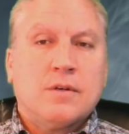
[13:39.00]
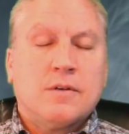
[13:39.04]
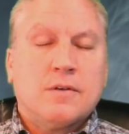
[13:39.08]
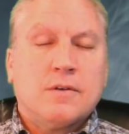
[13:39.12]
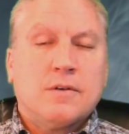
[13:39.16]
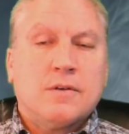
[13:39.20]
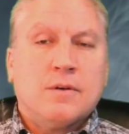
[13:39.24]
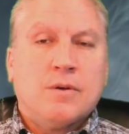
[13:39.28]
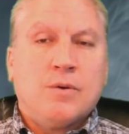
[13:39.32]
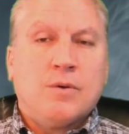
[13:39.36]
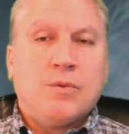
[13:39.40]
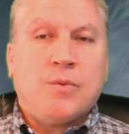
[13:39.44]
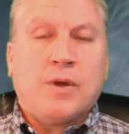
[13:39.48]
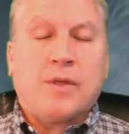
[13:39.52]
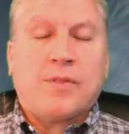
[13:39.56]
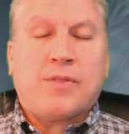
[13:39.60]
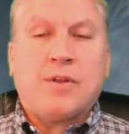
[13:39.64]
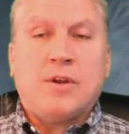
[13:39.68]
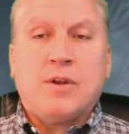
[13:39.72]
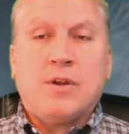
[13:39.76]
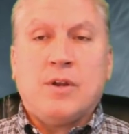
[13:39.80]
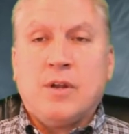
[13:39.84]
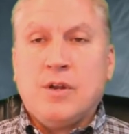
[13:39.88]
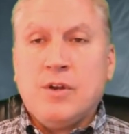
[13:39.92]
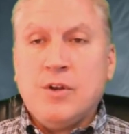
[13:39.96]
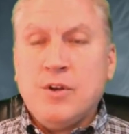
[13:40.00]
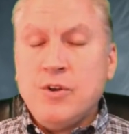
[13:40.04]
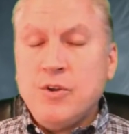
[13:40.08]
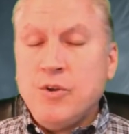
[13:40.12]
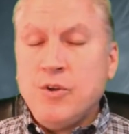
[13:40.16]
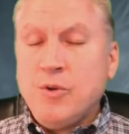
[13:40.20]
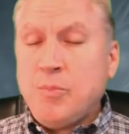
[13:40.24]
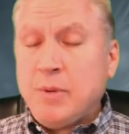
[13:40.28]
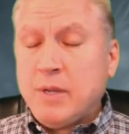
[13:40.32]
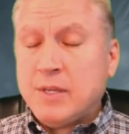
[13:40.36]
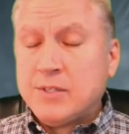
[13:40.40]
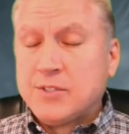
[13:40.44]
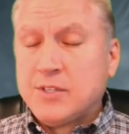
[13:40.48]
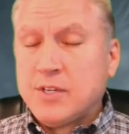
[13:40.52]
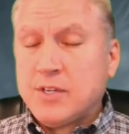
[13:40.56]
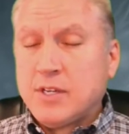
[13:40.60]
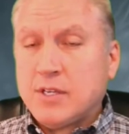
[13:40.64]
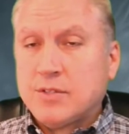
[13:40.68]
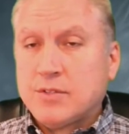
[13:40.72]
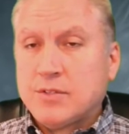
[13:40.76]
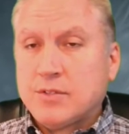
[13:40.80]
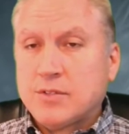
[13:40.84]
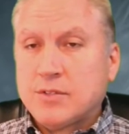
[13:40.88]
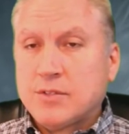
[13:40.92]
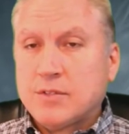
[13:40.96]
with new
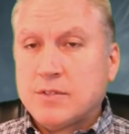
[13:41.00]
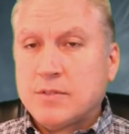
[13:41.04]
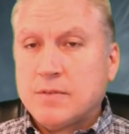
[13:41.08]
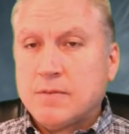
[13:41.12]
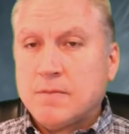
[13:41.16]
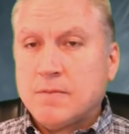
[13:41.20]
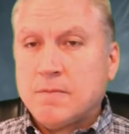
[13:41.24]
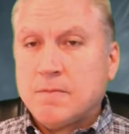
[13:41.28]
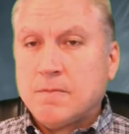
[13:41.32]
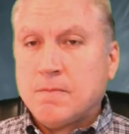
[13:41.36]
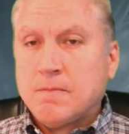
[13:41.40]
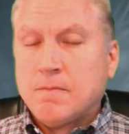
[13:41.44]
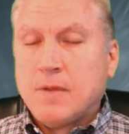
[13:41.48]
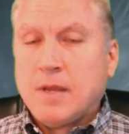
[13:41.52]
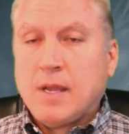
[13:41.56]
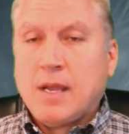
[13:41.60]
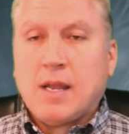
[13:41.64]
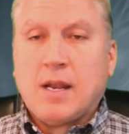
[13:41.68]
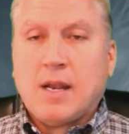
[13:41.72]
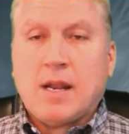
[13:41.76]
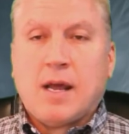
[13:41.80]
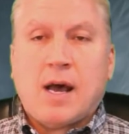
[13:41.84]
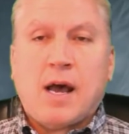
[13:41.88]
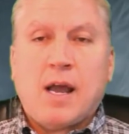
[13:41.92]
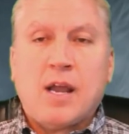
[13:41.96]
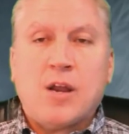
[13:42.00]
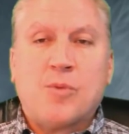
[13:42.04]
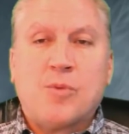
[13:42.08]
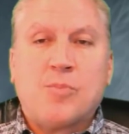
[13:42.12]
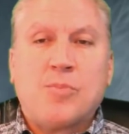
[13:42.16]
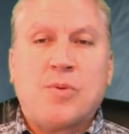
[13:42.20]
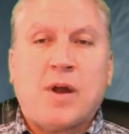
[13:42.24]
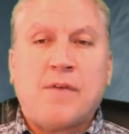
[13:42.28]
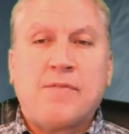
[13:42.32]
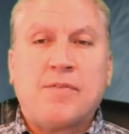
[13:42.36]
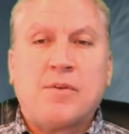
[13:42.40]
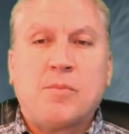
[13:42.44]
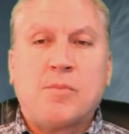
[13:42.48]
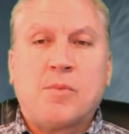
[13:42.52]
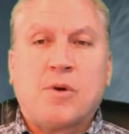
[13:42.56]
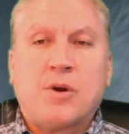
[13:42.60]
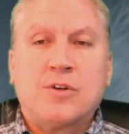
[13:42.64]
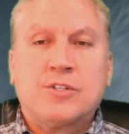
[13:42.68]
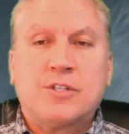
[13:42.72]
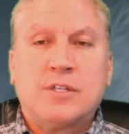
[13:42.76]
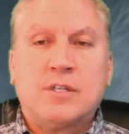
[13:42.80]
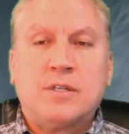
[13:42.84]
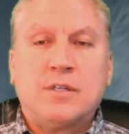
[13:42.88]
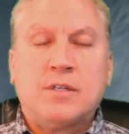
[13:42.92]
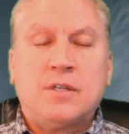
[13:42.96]
business and a higher profit
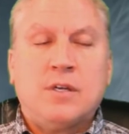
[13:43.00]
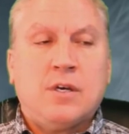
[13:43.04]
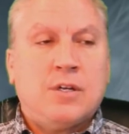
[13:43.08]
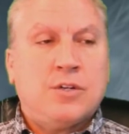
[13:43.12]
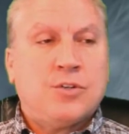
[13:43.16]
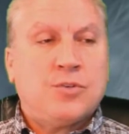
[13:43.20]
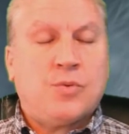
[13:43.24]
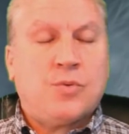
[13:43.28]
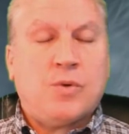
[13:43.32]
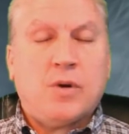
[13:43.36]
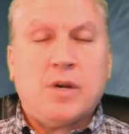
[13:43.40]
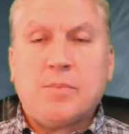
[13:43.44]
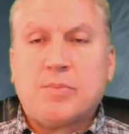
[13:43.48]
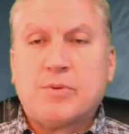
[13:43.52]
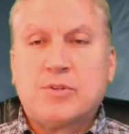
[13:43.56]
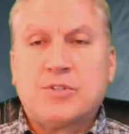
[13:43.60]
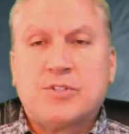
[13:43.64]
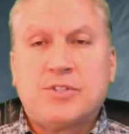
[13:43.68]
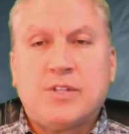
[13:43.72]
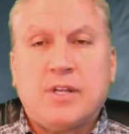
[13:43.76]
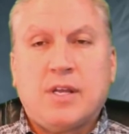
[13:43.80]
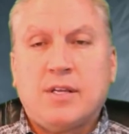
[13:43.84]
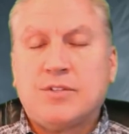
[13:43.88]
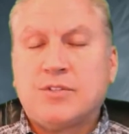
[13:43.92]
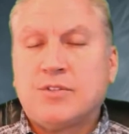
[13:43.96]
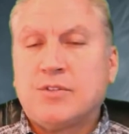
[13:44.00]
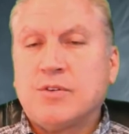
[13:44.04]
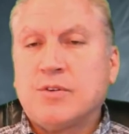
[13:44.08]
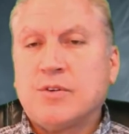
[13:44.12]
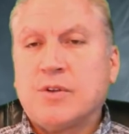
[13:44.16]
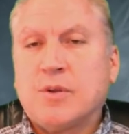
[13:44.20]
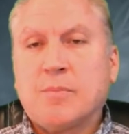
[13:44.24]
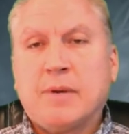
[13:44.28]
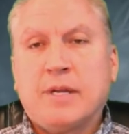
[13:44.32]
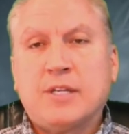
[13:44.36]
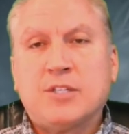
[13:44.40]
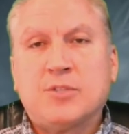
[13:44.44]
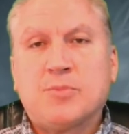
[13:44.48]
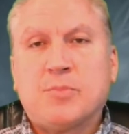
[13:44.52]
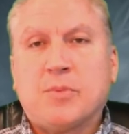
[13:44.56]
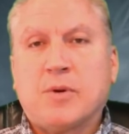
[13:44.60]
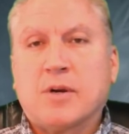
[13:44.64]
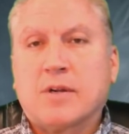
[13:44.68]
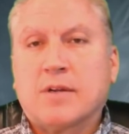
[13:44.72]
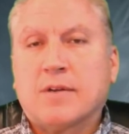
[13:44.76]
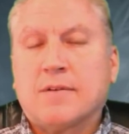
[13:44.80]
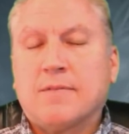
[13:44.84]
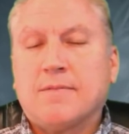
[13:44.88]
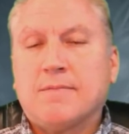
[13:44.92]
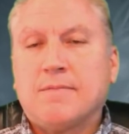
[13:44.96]
margin, 20% is still your benchmark.
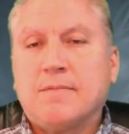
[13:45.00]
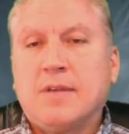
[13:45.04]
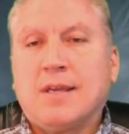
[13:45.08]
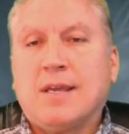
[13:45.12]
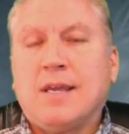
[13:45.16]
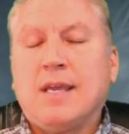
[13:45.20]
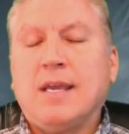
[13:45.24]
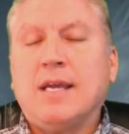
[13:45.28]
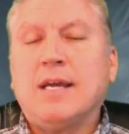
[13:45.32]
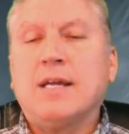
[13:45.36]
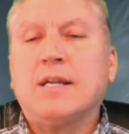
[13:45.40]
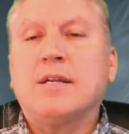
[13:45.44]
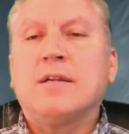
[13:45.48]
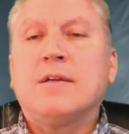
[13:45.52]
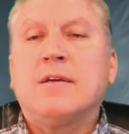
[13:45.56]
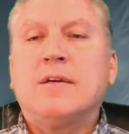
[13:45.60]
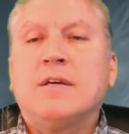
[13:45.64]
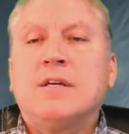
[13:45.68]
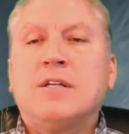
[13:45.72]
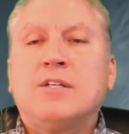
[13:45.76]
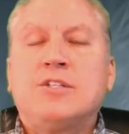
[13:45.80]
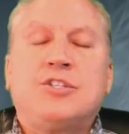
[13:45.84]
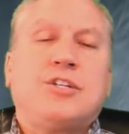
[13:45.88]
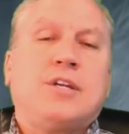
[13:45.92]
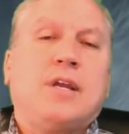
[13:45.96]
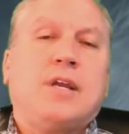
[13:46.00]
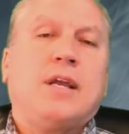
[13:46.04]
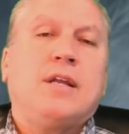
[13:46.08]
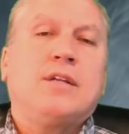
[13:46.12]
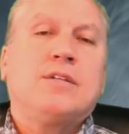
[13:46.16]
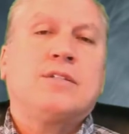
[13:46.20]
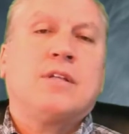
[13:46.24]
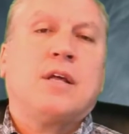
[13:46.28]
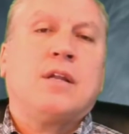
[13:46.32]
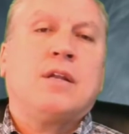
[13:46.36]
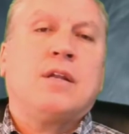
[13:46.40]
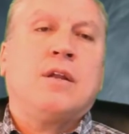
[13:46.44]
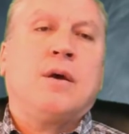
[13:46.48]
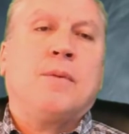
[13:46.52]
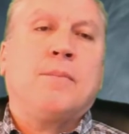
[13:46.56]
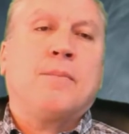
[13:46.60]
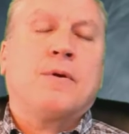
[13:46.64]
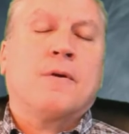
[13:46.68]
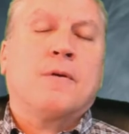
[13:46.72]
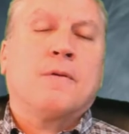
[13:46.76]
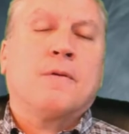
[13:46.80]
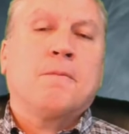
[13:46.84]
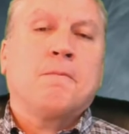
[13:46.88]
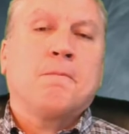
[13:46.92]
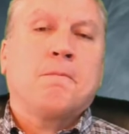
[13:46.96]
You can't change that
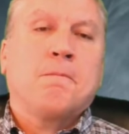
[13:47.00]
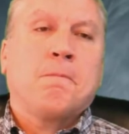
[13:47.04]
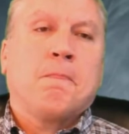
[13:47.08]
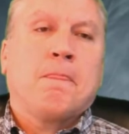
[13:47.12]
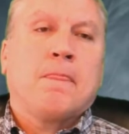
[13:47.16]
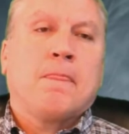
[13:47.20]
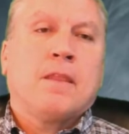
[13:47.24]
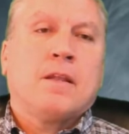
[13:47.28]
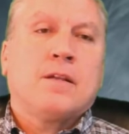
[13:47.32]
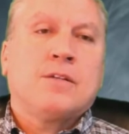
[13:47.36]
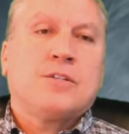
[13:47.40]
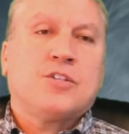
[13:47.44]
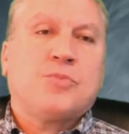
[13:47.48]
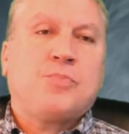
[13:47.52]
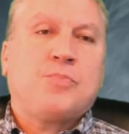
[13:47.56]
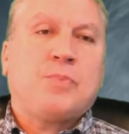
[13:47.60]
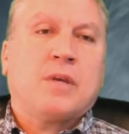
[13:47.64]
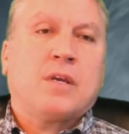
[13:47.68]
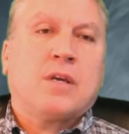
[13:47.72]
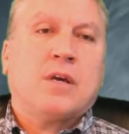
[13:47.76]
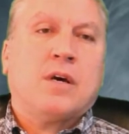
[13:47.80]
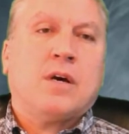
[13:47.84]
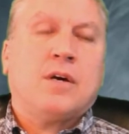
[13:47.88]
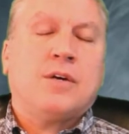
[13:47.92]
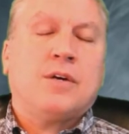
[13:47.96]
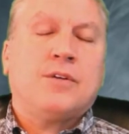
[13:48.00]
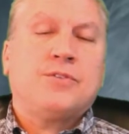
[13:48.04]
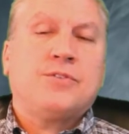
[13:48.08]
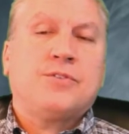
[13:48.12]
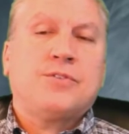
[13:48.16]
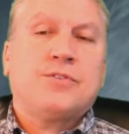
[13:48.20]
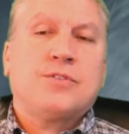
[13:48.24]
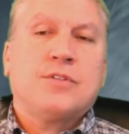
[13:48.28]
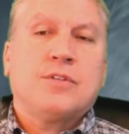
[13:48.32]
number just because